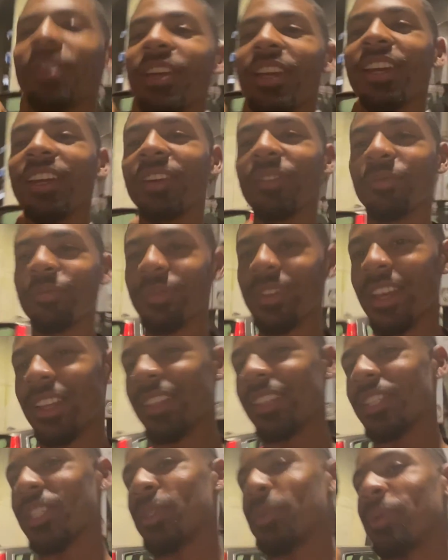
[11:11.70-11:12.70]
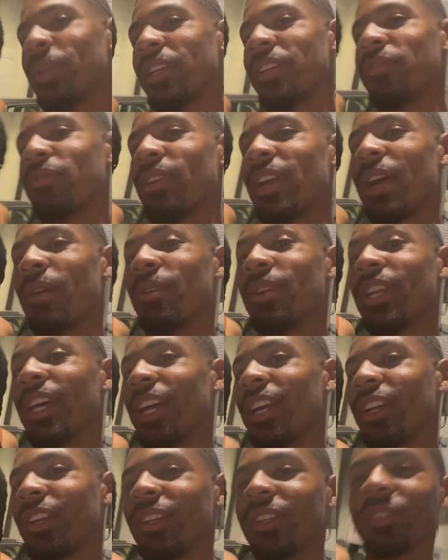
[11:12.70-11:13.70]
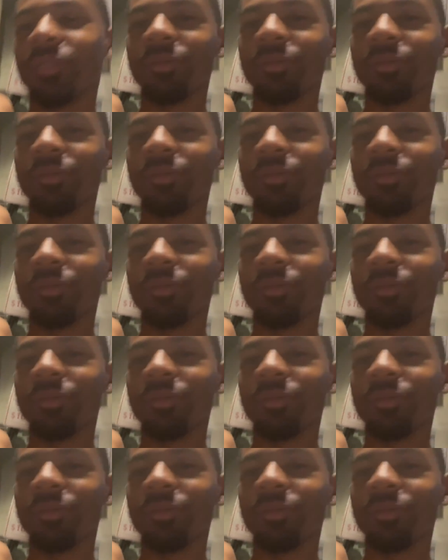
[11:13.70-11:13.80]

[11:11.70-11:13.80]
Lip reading: eat at this 24-hour diner.